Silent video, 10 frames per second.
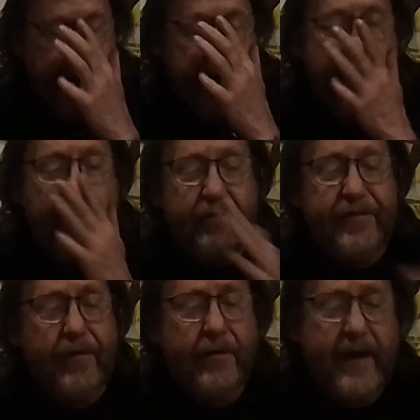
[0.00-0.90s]
And I
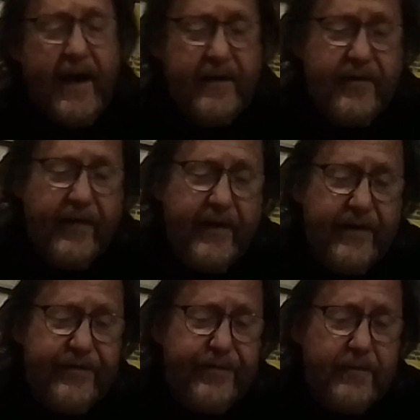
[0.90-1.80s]
was turned on to
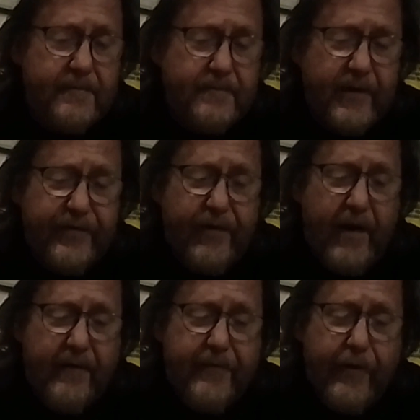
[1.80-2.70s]
this,
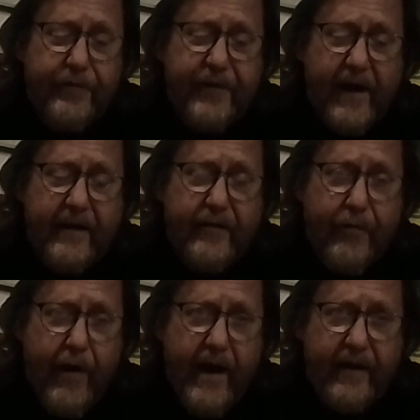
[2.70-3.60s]
saw it first on
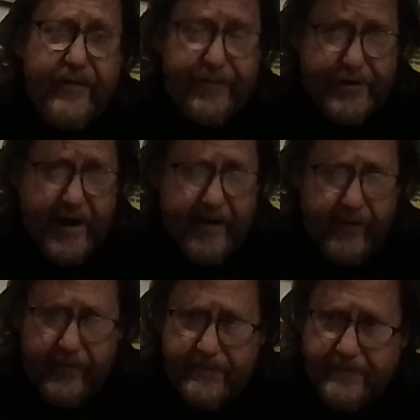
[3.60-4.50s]
Greg's
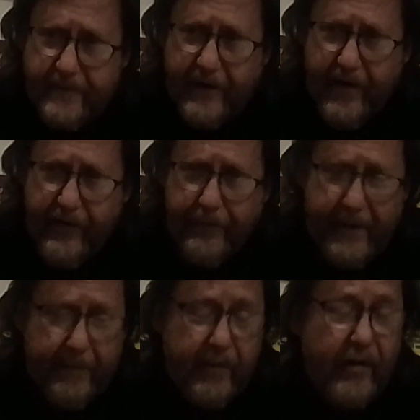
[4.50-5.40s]
channel, another
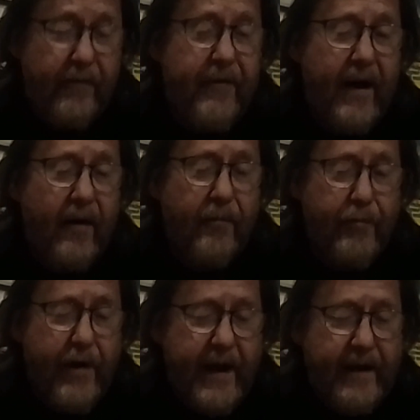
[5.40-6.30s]
bibliophile
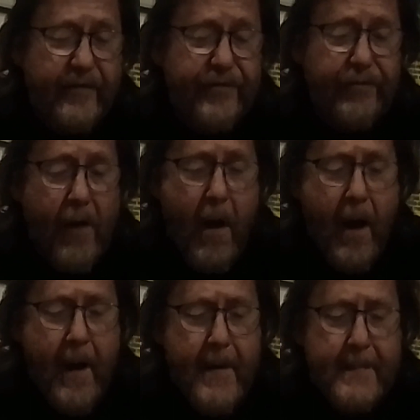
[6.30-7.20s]
reads.
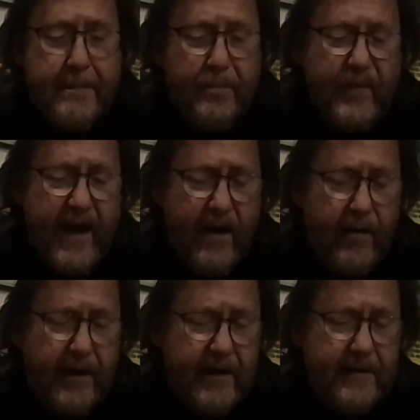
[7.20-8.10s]

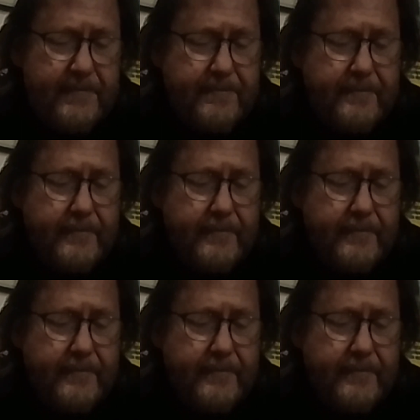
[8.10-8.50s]
Now, uh,